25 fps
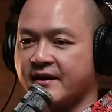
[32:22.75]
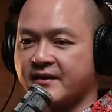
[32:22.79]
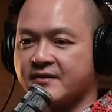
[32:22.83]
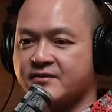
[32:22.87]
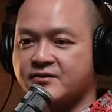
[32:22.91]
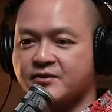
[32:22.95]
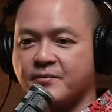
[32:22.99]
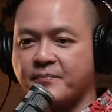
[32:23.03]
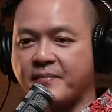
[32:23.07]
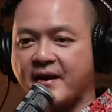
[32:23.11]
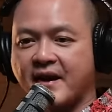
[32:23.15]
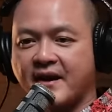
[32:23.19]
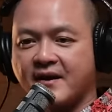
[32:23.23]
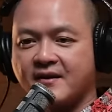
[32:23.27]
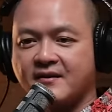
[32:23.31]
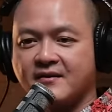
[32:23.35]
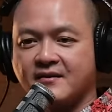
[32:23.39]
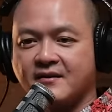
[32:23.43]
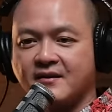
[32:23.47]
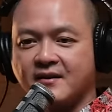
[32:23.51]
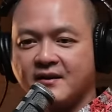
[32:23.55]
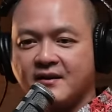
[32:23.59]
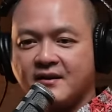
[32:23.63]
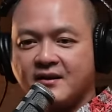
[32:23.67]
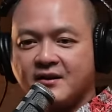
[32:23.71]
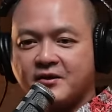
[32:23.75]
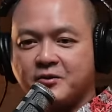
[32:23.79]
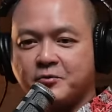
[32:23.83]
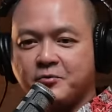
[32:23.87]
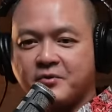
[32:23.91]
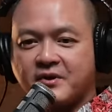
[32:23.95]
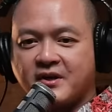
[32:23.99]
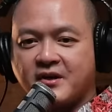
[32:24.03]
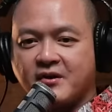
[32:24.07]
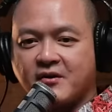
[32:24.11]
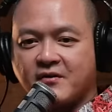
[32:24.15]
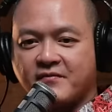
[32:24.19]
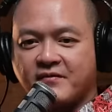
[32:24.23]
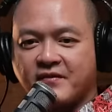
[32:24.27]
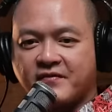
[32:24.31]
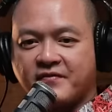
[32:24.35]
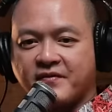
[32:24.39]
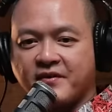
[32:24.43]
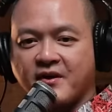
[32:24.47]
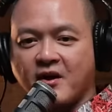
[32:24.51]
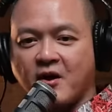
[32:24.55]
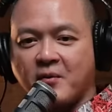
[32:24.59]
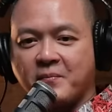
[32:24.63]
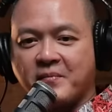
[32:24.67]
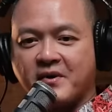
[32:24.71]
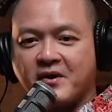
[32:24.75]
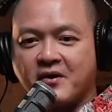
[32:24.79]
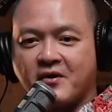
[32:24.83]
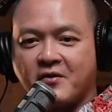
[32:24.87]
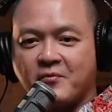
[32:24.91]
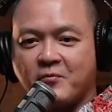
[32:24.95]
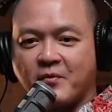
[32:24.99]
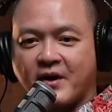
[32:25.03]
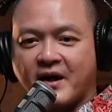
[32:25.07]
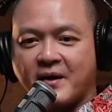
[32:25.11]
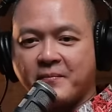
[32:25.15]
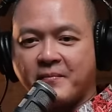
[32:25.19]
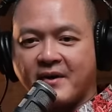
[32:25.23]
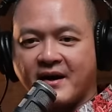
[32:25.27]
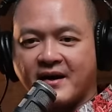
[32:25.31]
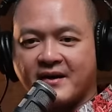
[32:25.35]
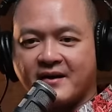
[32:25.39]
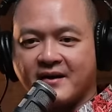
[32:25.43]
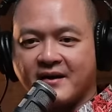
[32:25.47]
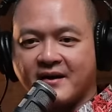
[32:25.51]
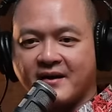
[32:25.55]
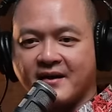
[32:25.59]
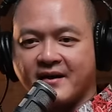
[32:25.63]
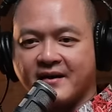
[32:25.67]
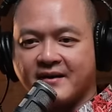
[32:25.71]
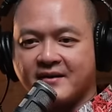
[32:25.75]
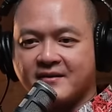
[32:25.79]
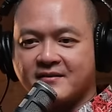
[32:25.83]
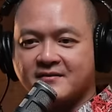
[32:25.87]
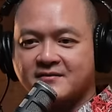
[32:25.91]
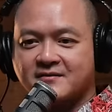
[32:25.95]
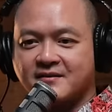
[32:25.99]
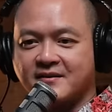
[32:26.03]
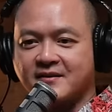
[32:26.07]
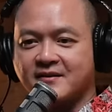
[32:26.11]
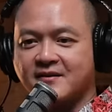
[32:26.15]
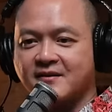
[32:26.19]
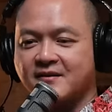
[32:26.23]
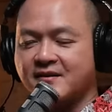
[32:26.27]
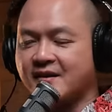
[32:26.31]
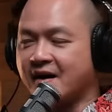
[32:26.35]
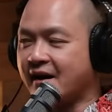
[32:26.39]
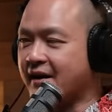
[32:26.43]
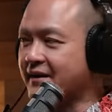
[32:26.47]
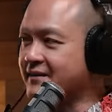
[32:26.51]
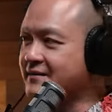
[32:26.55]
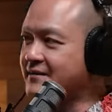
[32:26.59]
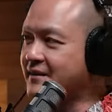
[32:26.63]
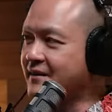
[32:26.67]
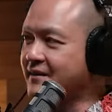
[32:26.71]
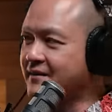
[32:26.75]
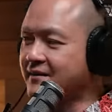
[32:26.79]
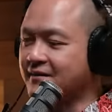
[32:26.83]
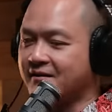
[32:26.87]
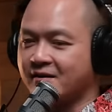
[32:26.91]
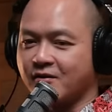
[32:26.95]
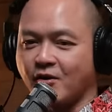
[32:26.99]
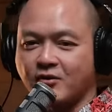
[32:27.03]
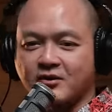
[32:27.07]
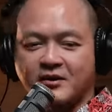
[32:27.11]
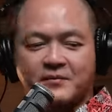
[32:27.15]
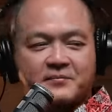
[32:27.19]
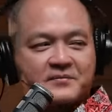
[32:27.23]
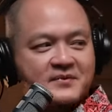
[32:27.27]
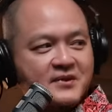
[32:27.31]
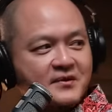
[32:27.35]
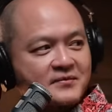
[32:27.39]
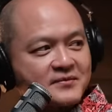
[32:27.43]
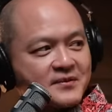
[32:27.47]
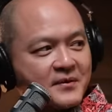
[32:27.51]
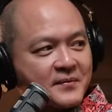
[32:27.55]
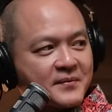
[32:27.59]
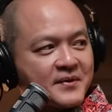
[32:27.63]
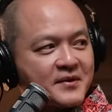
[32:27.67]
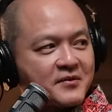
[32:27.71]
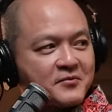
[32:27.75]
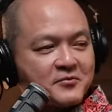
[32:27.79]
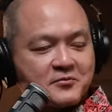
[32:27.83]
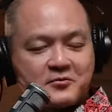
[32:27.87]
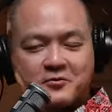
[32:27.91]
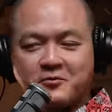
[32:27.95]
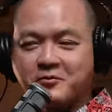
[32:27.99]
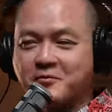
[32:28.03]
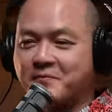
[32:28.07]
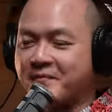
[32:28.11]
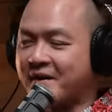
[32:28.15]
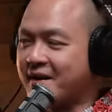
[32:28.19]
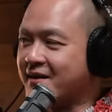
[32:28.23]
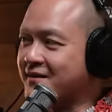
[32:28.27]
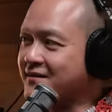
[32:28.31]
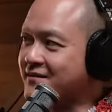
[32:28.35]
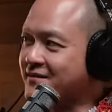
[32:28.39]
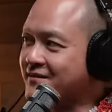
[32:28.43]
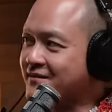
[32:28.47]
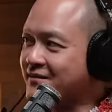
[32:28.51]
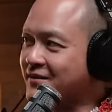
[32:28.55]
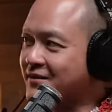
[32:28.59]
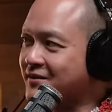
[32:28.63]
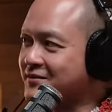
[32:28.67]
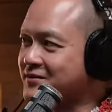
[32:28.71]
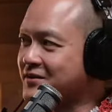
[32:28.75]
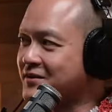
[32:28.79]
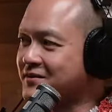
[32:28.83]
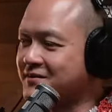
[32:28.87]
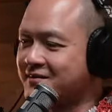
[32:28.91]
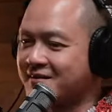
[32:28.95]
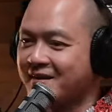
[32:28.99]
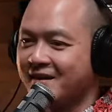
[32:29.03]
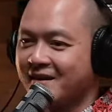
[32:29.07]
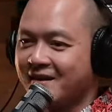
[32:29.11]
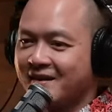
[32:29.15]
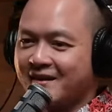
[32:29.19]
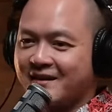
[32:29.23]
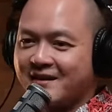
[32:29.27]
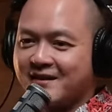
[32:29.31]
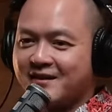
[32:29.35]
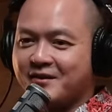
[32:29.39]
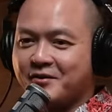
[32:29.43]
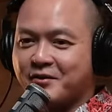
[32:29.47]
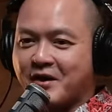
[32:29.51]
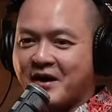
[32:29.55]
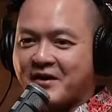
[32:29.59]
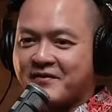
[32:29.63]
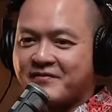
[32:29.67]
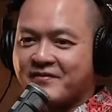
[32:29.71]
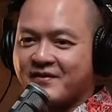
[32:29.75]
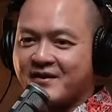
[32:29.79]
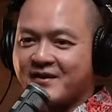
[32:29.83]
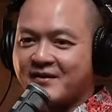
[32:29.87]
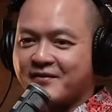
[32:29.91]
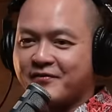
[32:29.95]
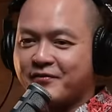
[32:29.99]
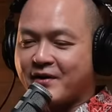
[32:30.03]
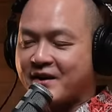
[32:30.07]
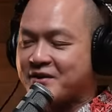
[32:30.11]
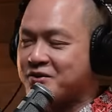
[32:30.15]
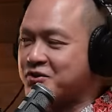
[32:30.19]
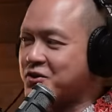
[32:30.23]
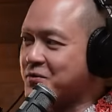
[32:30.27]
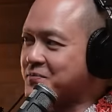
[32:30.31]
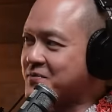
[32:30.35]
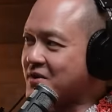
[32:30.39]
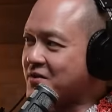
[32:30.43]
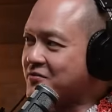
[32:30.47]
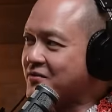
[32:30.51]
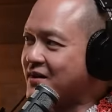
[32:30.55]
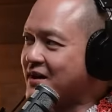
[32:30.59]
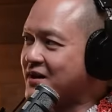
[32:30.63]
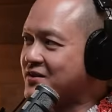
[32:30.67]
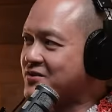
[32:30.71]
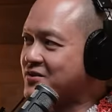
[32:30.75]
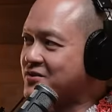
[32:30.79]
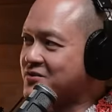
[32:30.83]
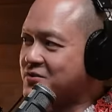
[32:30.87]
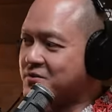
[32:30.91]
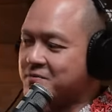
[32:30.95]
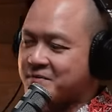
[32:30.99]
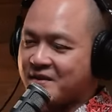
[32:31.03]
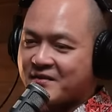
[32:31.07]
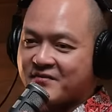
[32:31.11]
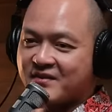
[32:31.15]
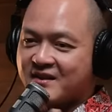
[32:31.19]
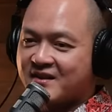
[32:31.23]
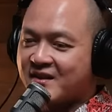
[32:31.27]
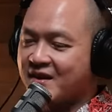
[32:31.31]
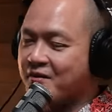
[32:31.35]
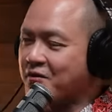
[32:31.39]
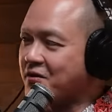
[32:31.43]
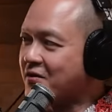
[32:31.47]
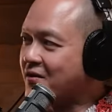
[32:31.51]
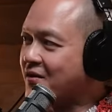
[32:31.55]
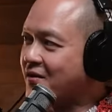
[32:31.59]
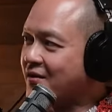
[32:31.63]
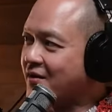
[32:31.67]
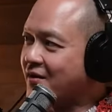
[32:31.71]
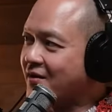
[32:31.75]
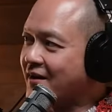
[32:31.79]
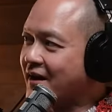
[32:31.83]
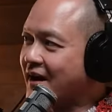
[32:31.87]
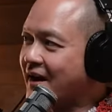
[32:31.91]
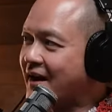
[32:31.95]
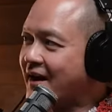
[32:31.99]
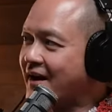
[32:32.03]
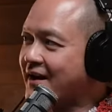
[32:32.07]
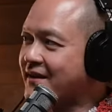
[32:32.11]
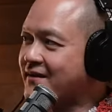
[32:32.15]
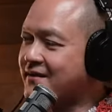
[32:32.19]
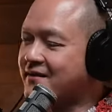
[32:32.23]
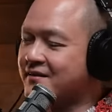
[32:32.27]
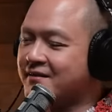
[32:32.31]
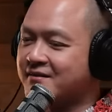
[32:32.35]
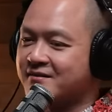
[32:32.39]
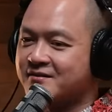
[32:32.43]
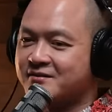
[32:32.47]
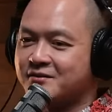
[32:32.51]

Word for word: Like in Japan, you hear of a phenomenon whereby they are like single guys that lock themselves up in a room and, you know, just, you know, have uh, friendships and relationships, everything online, online you know.